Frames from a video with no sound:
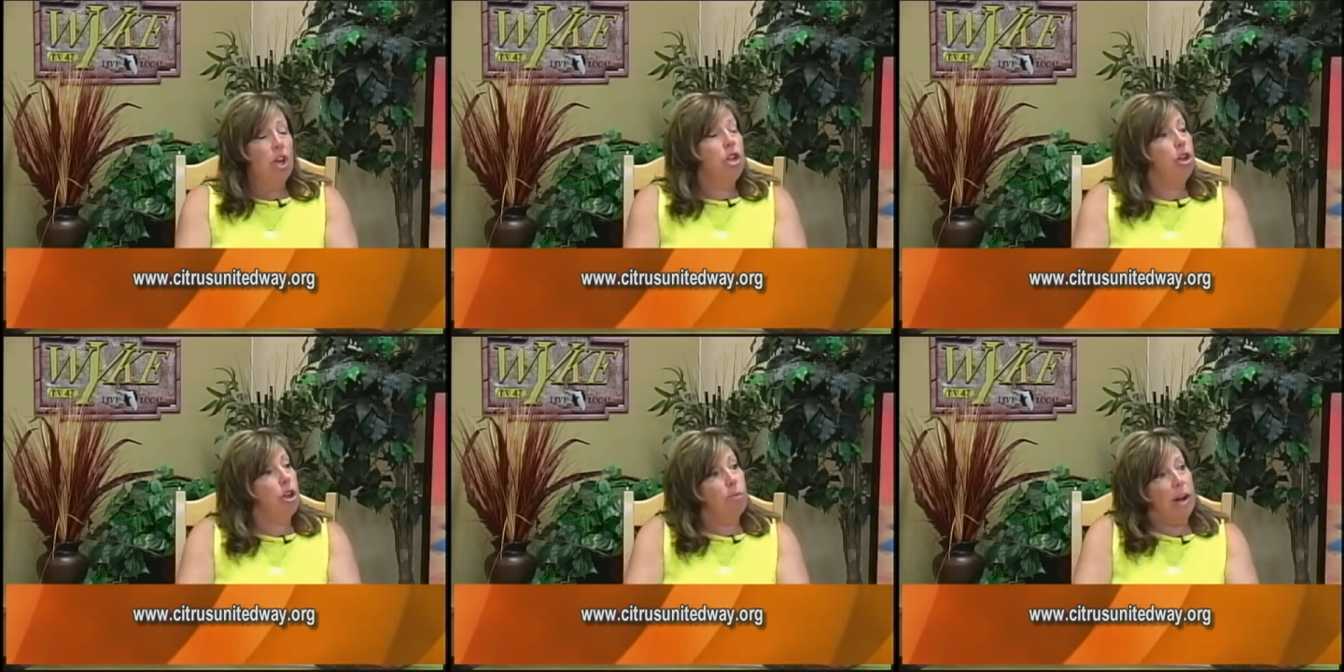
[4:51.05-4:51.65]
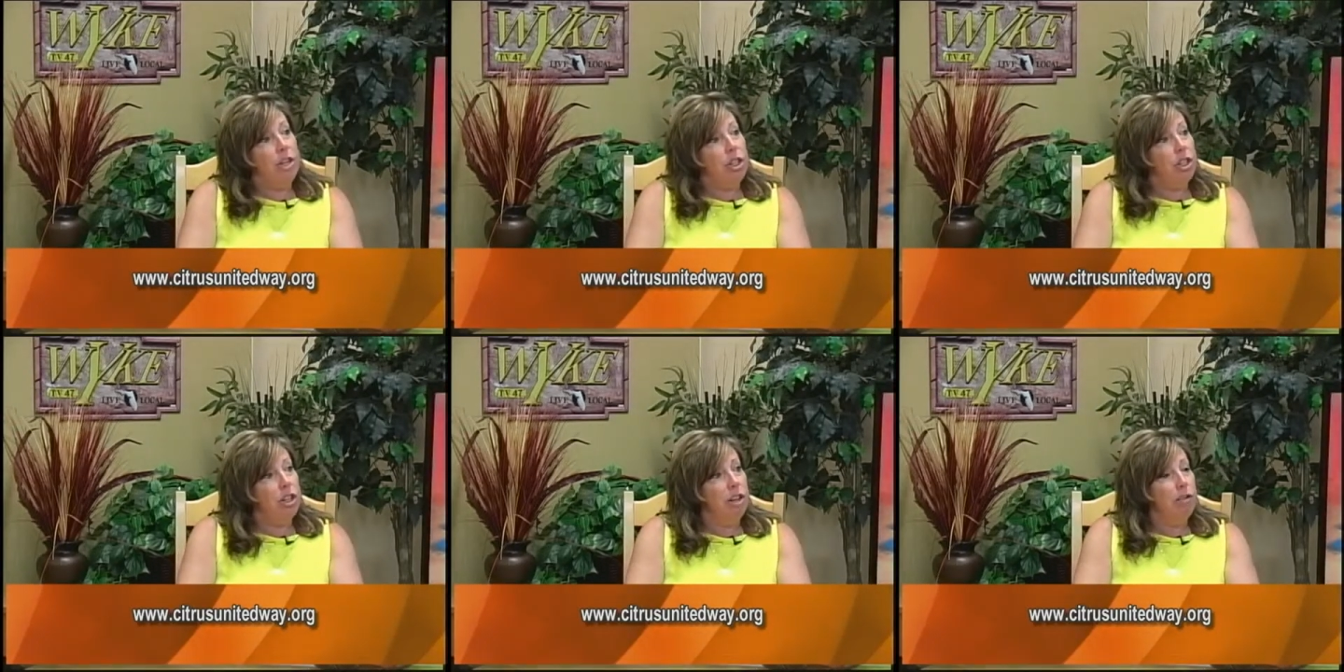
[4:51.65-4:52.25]
You can
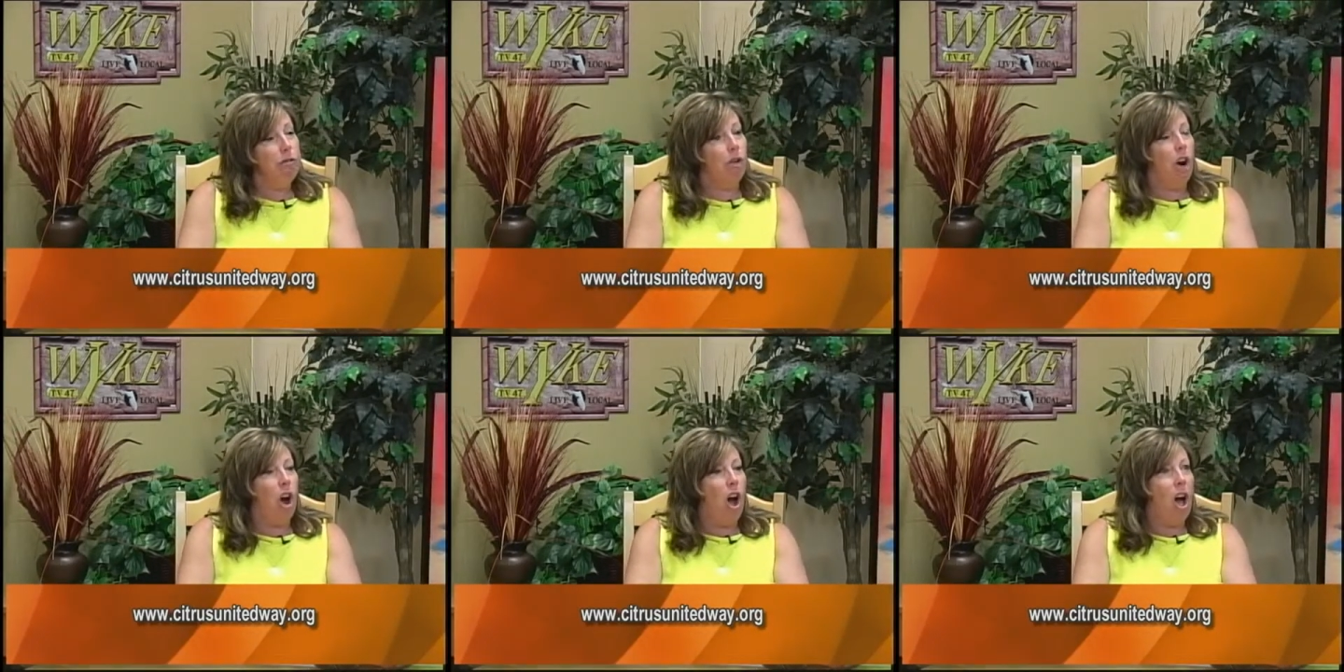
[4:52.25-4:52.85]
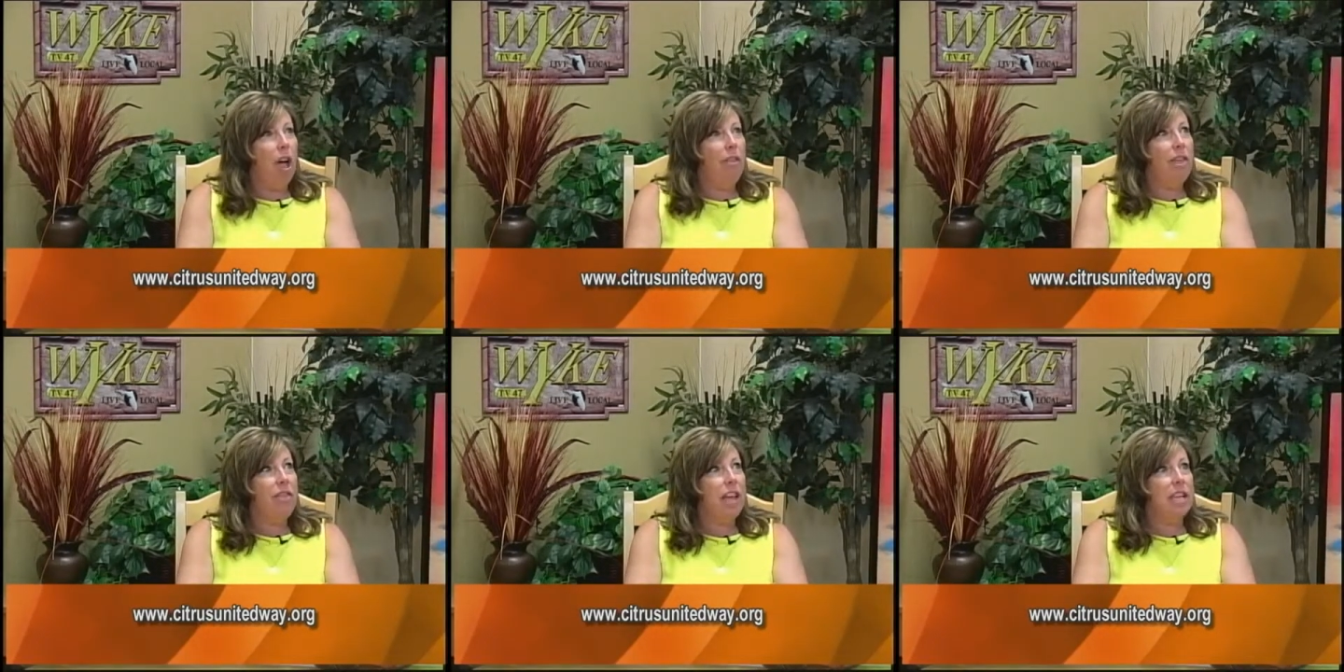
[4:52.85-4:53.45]
register for all
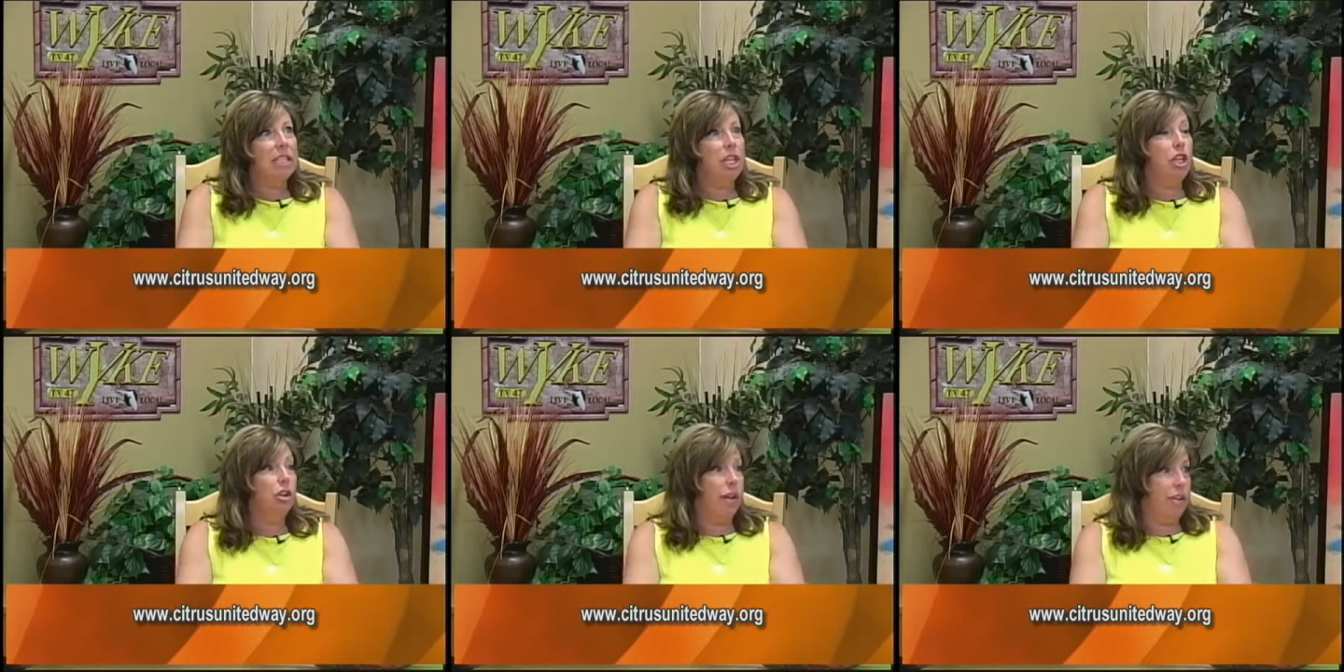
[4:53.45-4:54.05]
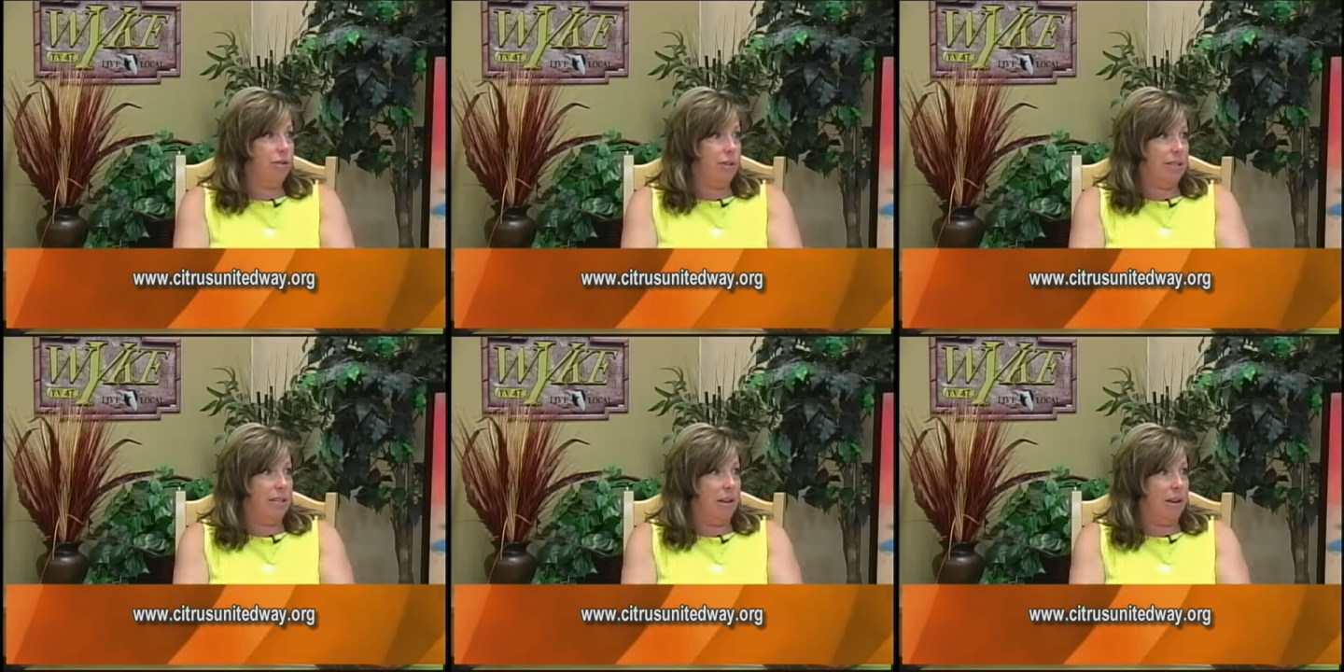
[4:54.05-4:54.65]
the things that you're
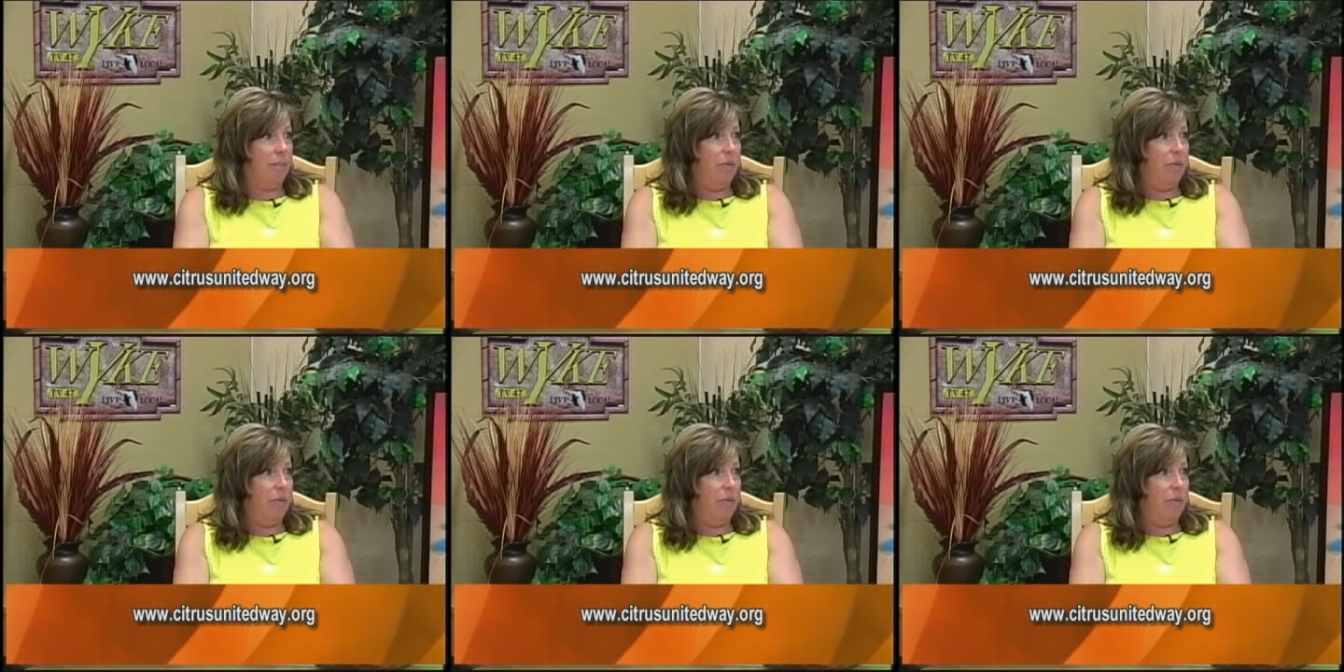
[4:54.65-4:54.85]
interested in.